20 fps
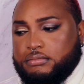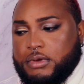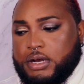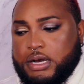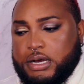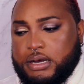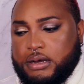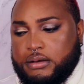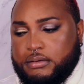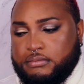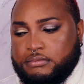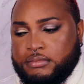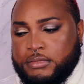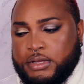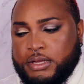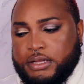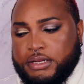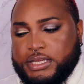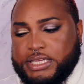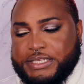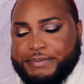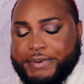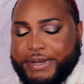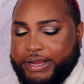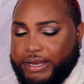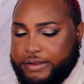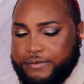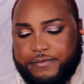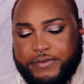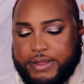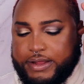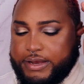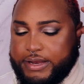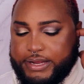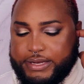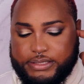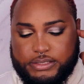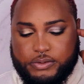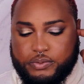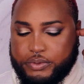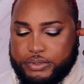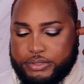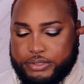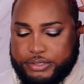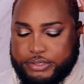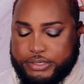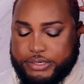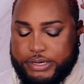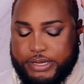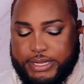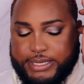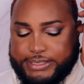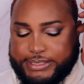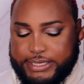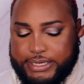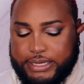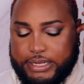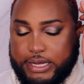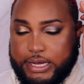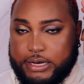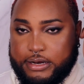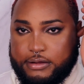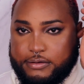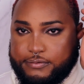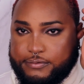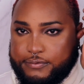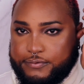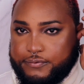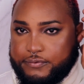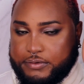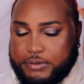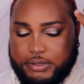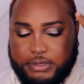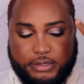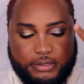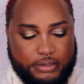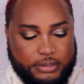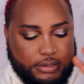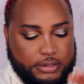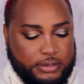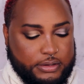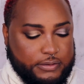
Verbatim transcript: Um, despite the fact that Twitter has that god the fleet